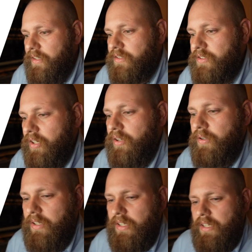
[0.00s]
So
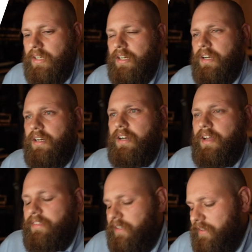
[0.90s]
I
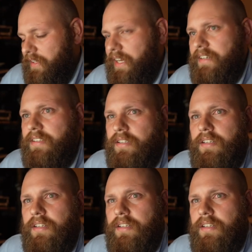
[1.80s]
think that